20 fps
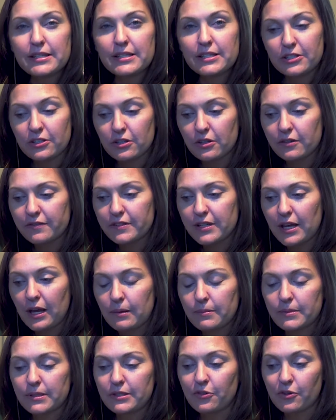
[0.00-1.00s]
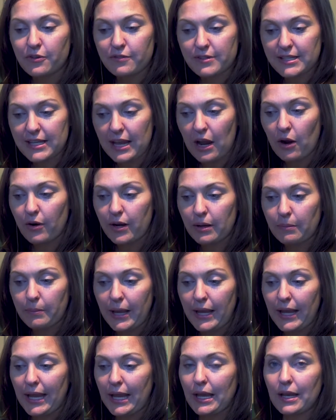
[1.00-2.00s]
stovetop sort of scouring
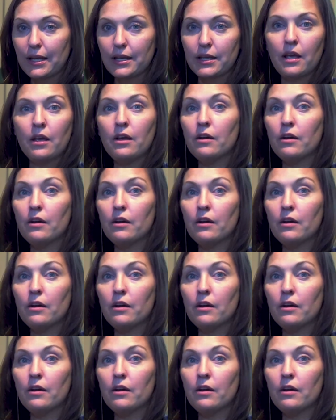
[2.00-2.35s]
by hand.